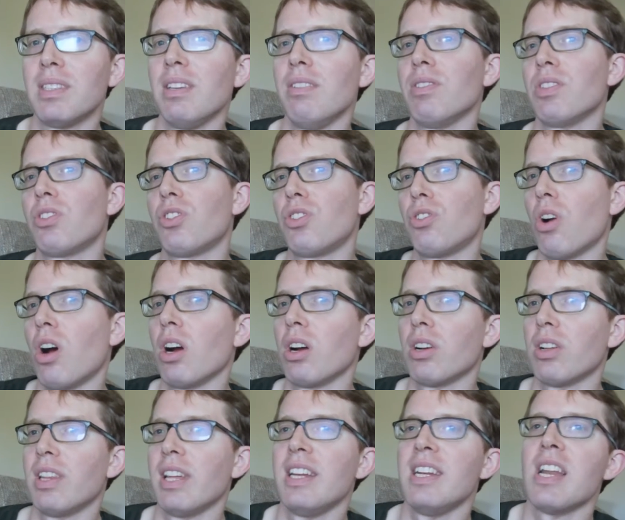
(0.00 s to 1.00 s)
it's even
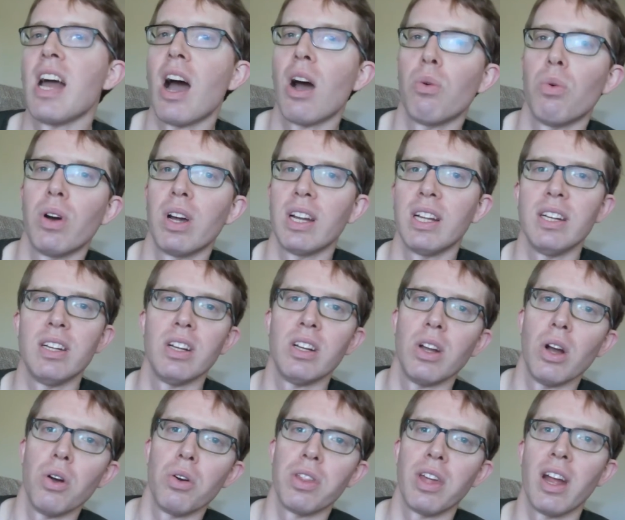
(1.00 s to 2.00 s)
stronger than not wanting to
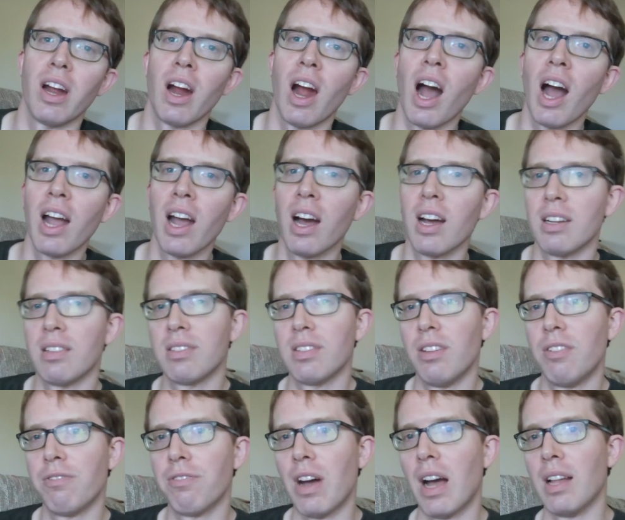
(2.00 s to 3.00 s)
go there. I
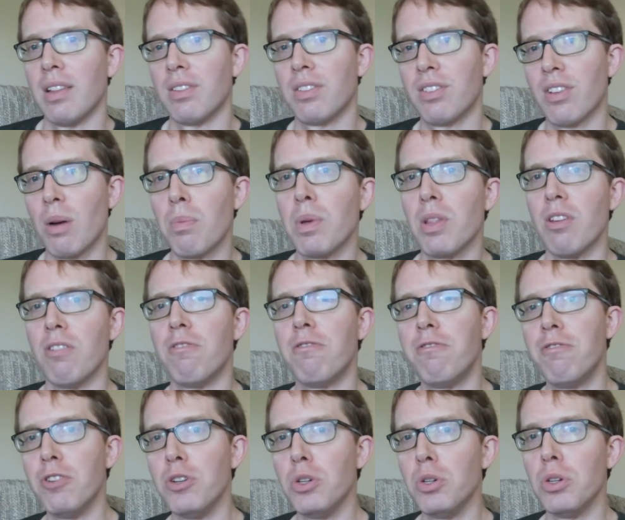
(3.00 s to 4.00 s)
honestly find some of the
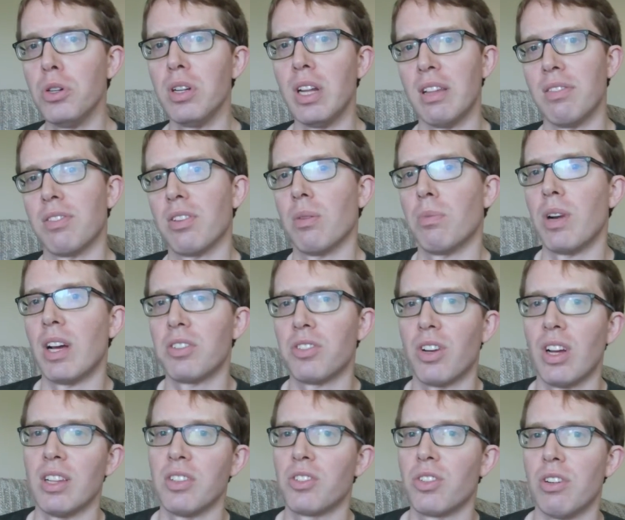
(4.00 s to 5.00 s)
food in some
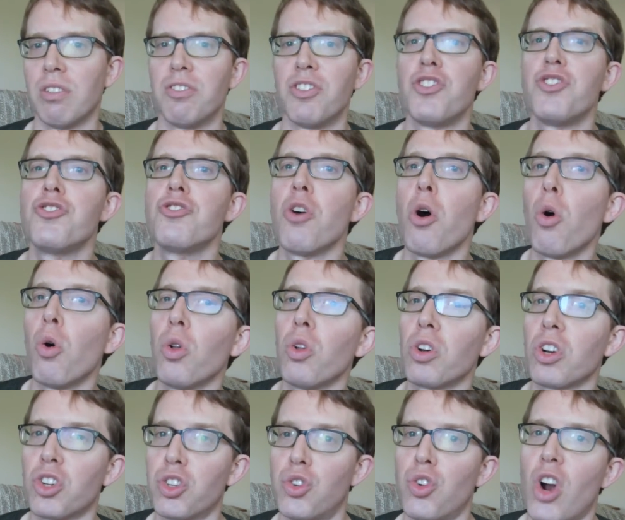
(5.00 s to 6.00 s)
restaurants sort of
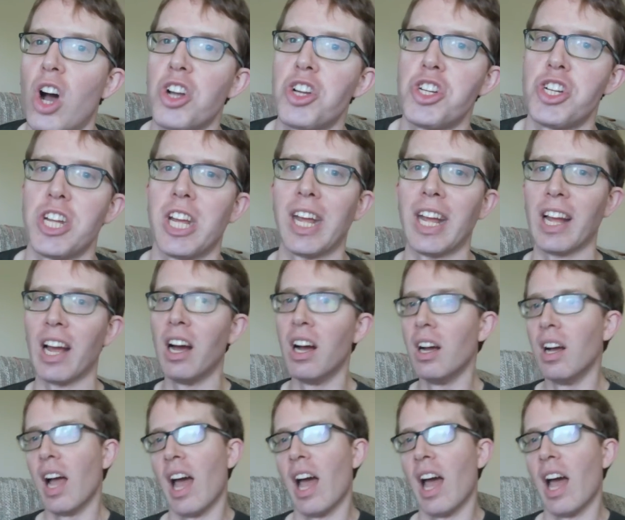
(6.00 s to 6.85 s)
soul crushing.